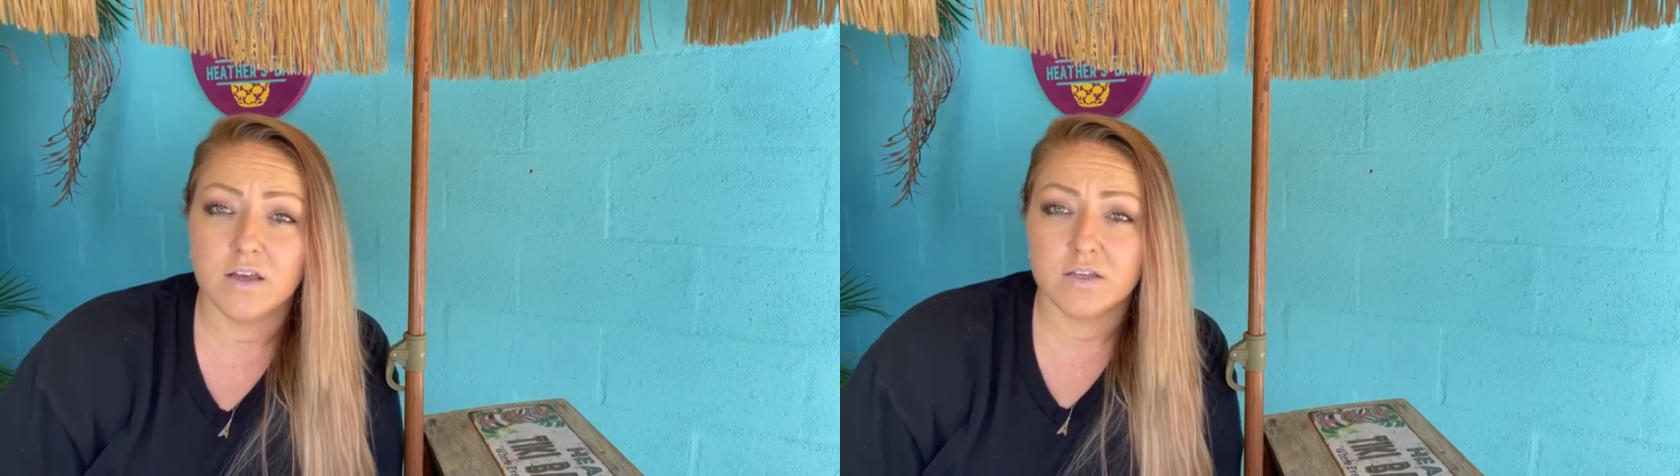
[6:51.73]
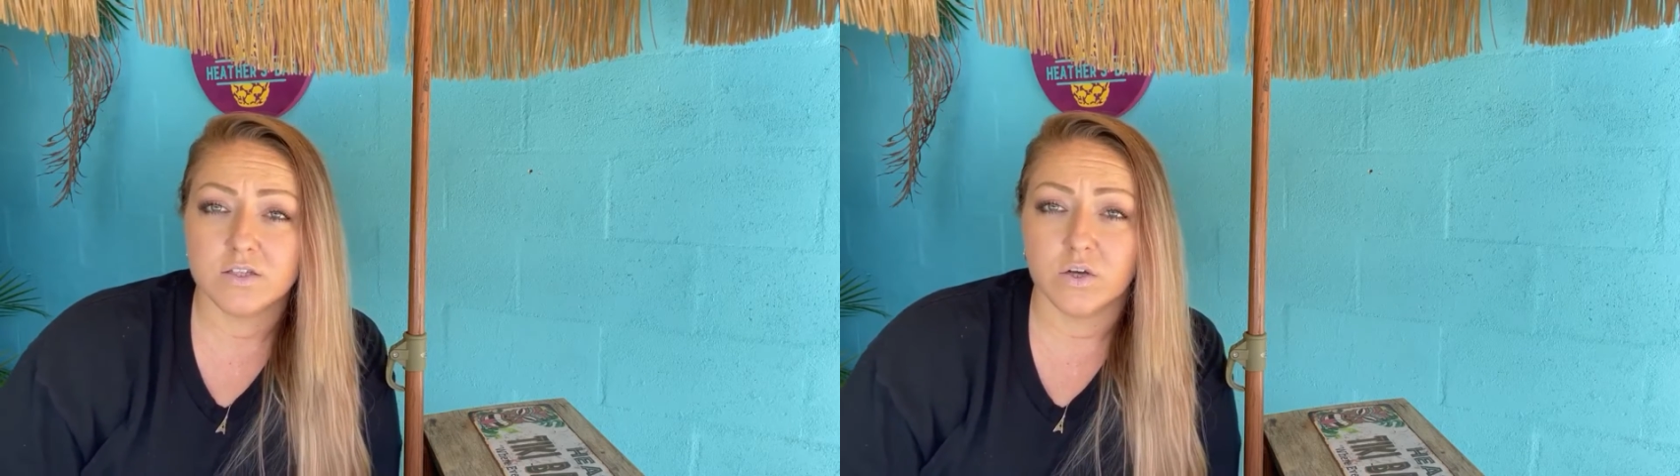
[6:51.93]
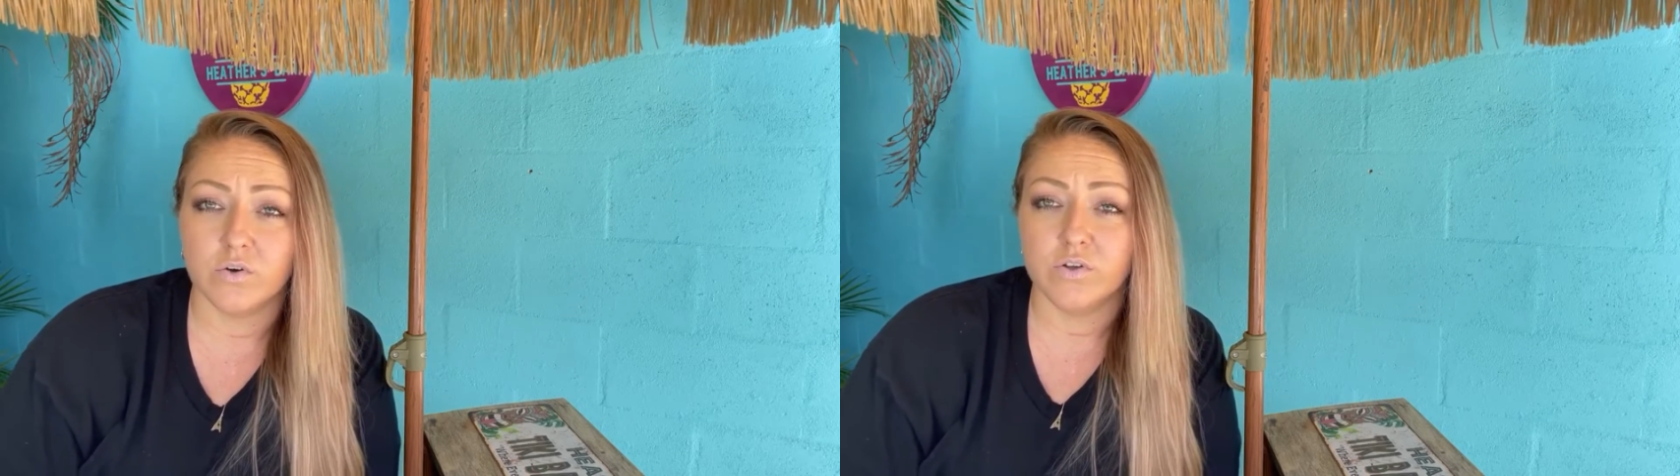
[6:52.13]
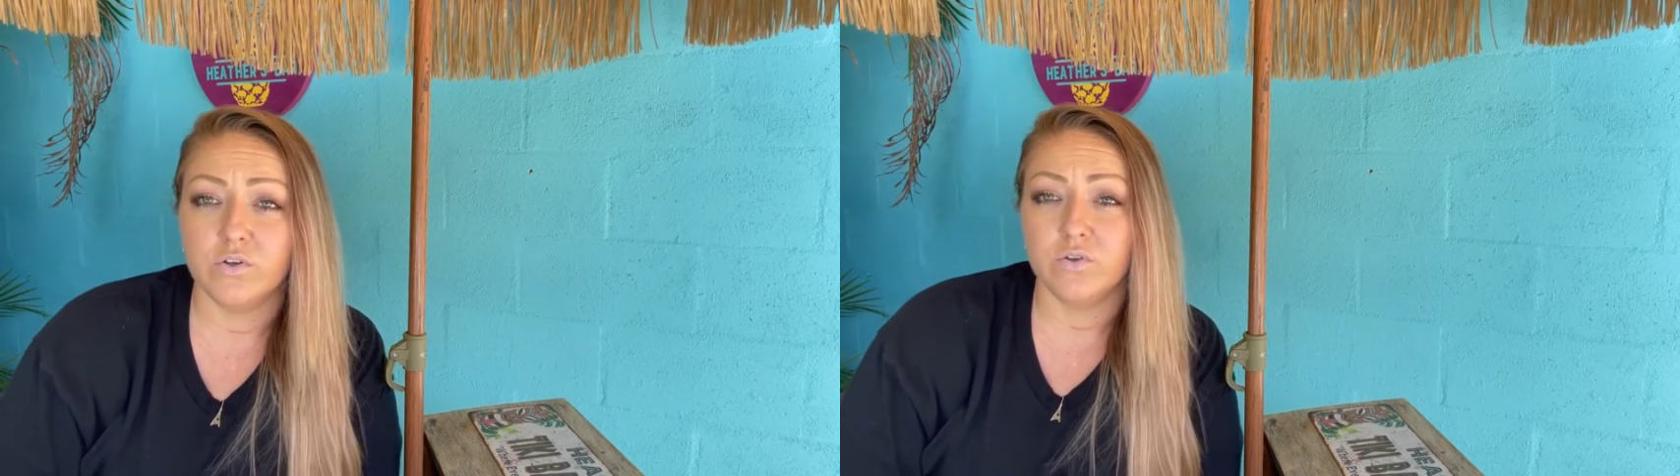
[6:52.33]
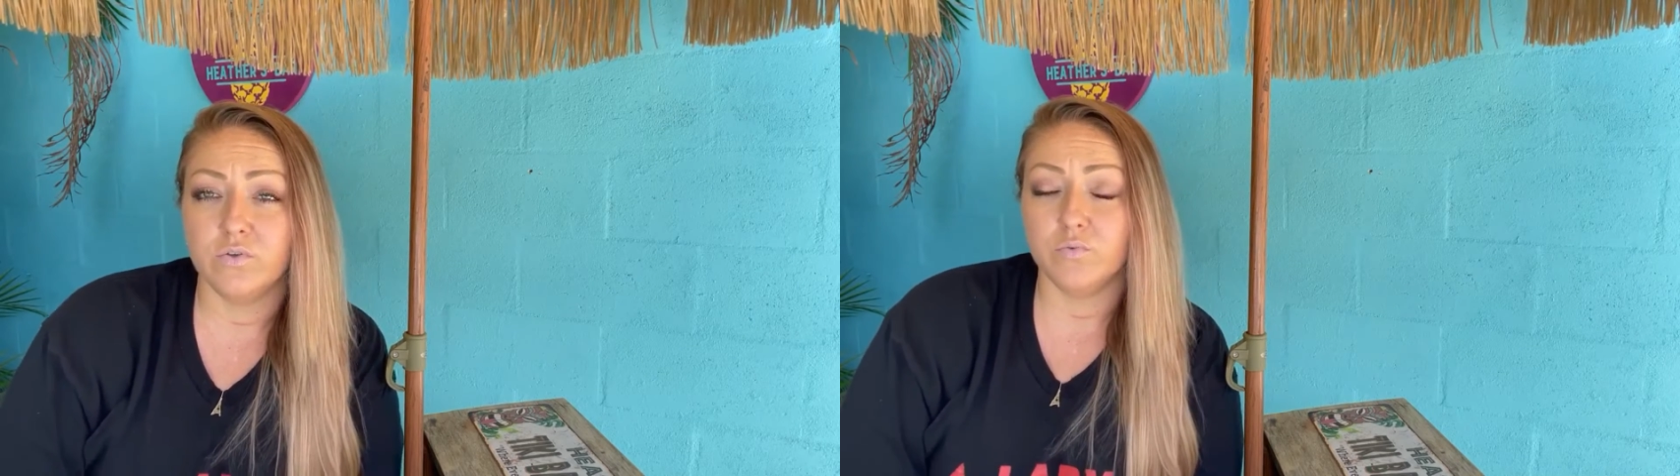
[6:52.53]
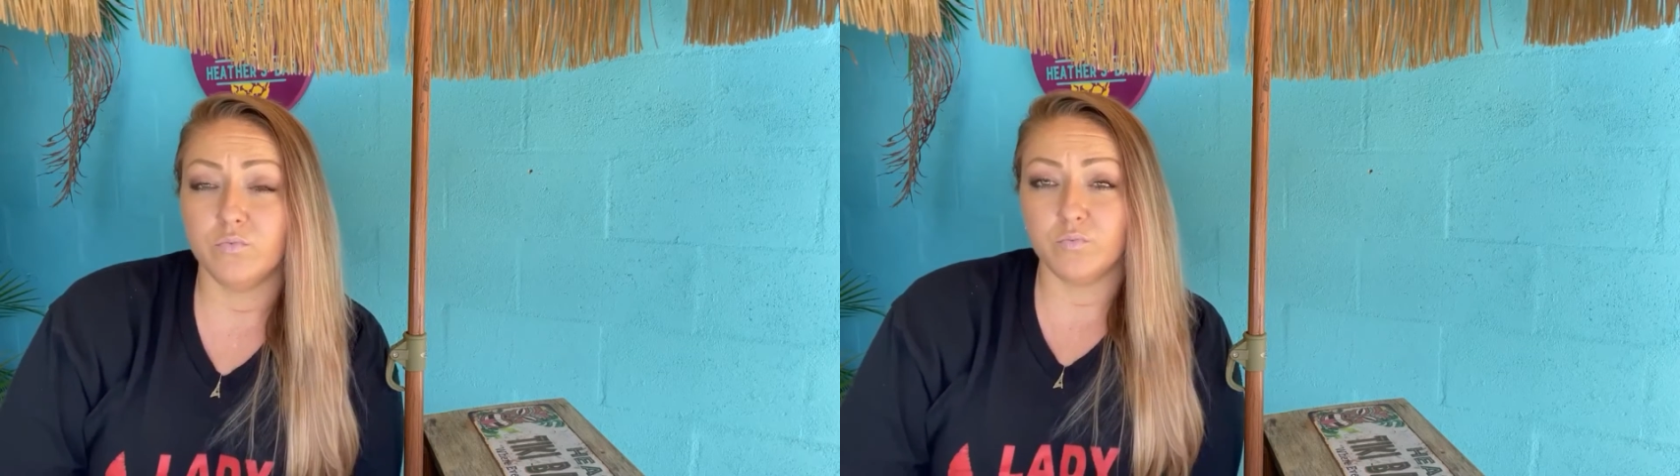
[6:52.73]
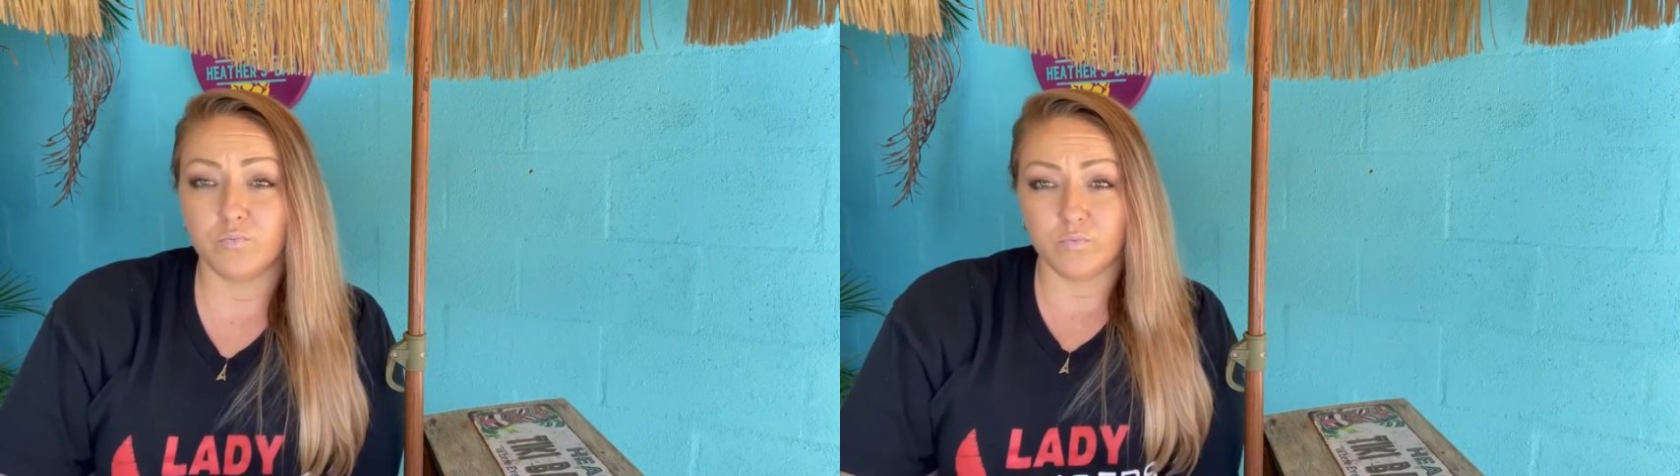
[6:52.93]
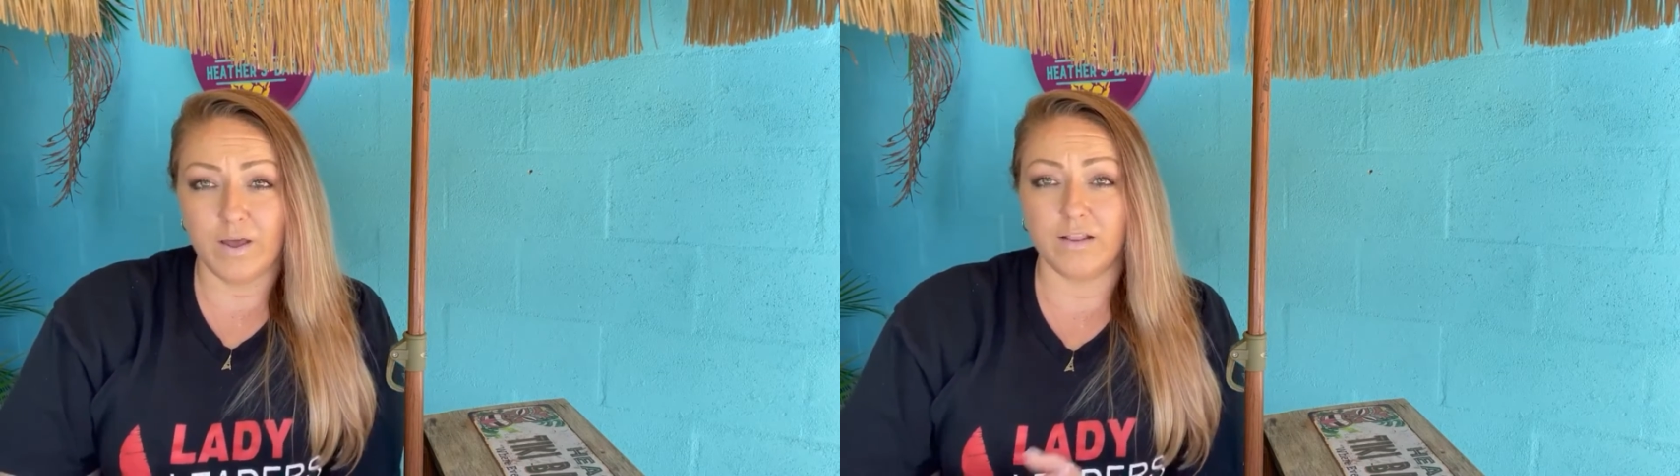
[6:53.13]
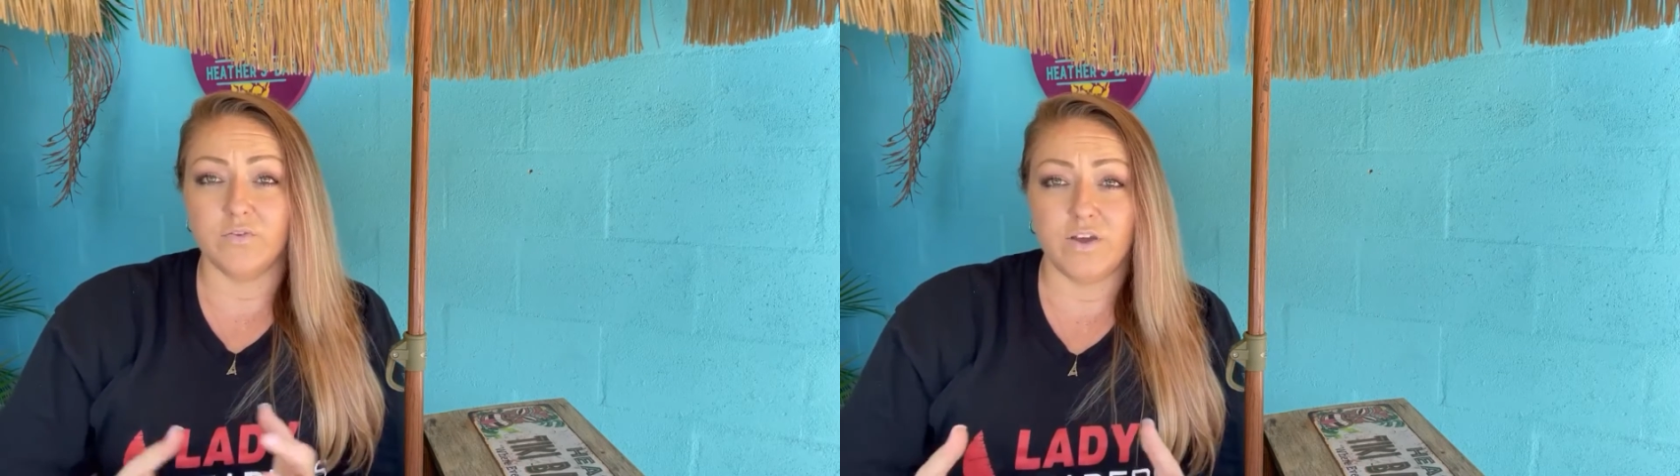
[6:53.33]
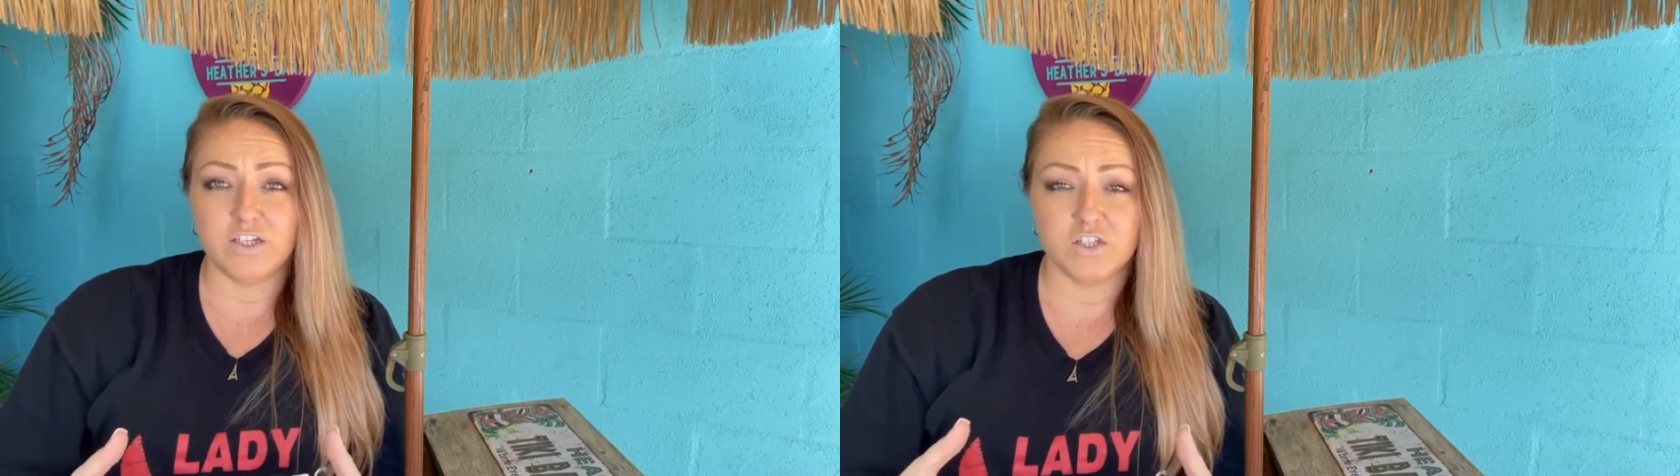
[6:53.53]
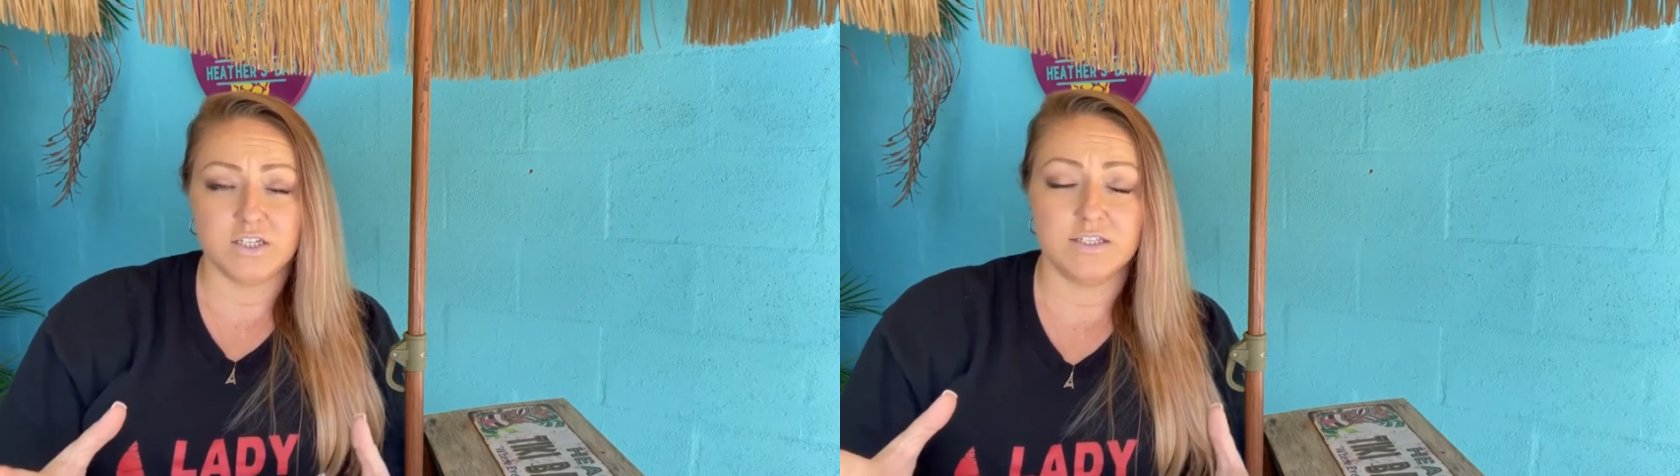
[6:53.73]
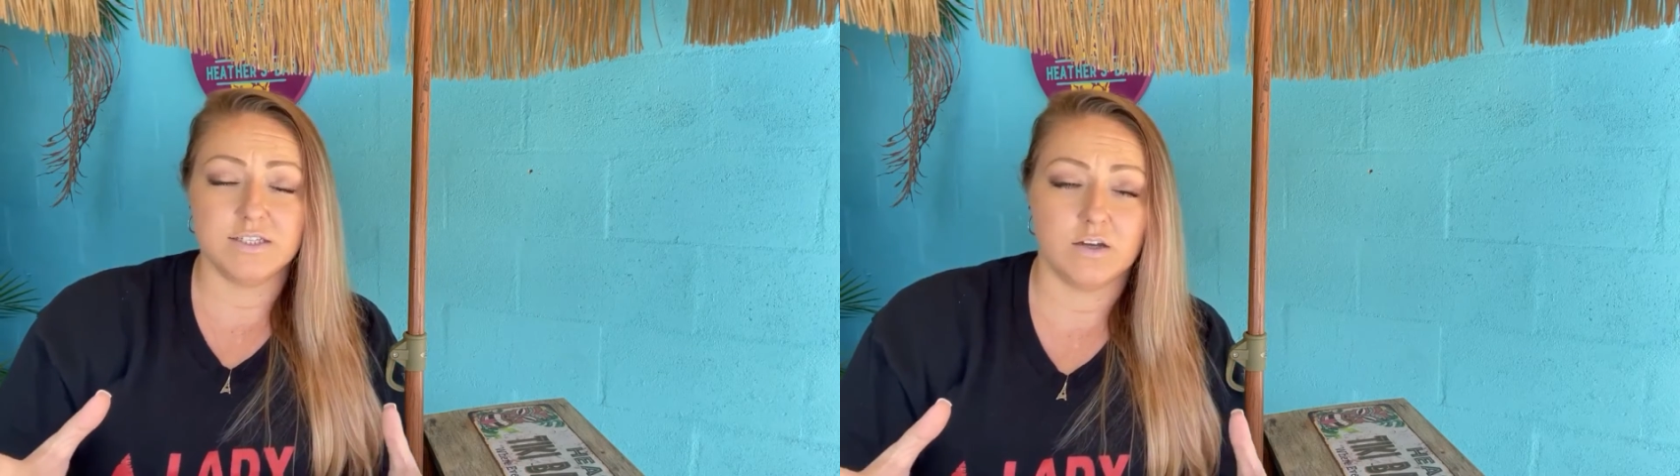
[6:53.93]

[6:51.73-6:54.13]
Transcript: So elevations